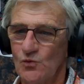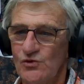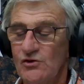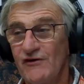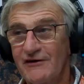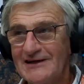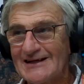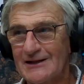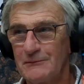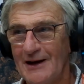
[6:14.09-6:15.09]
knew very
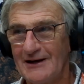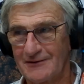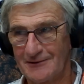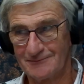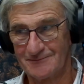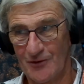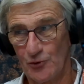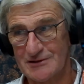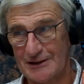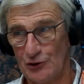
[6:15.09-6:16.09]
little about
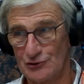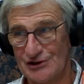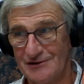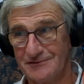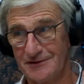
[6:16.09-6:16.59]
horticulture.